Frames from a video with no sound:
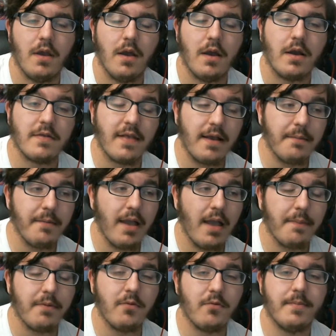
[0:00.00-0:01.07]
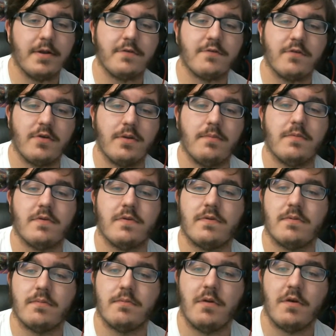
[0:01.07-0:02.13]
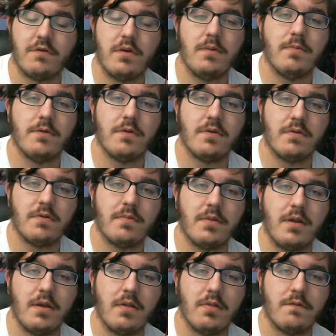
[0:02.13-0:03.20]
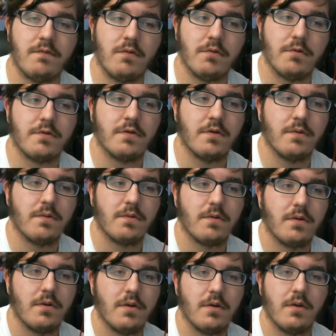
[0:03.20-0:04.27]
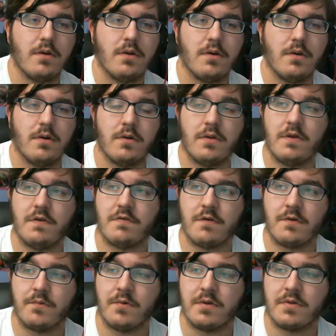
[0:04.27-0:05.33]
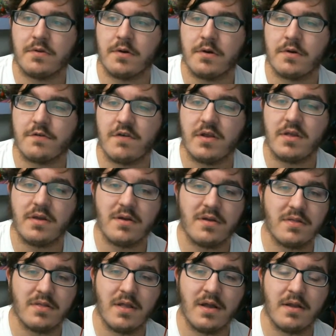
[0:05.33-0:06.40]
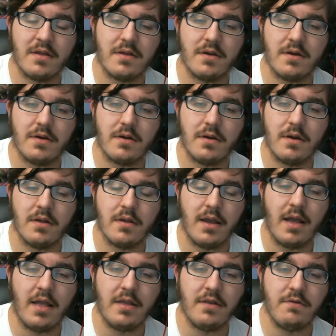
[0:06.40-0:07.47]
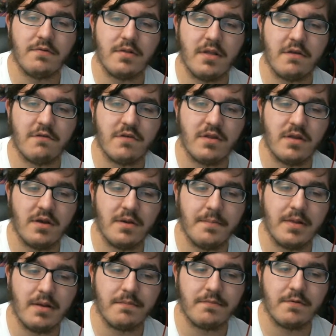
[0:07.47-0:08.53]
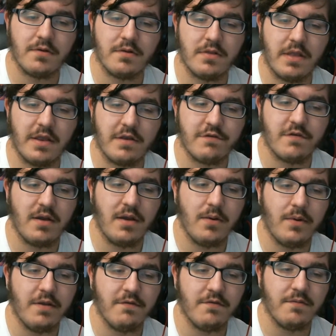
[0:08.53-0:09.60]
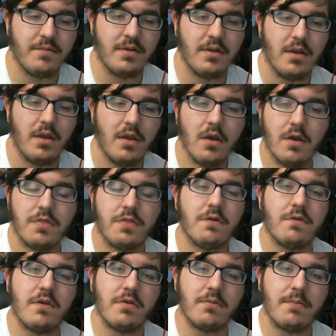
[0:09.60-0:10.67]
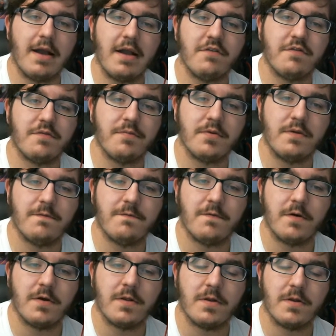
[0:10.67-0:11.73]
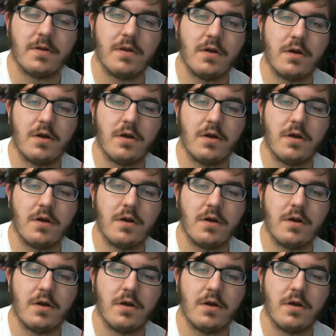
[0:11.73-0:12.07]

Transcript: Because I'm happy with my streams. My streams are something I look forward to. Or at least certain ones are. Shiny Hunt, not... I used to like Shiny Hunt, but now I'm starting to, like, shy away from it. Thursday Thrash is pretty fun.